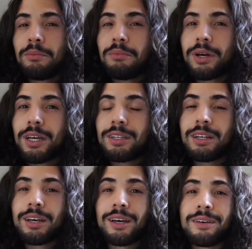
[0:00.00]
But
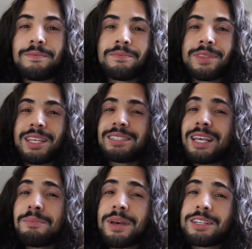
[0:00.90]
they
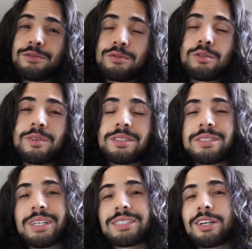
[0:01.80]
say past performance
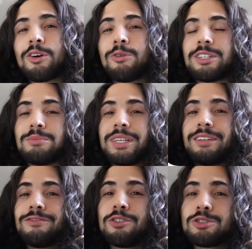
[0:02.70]
doesn't always
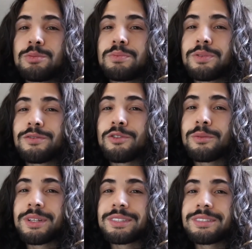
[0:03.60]
mean future
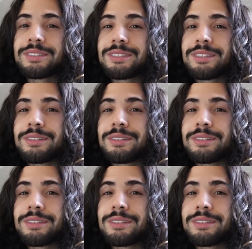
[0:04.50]
performance.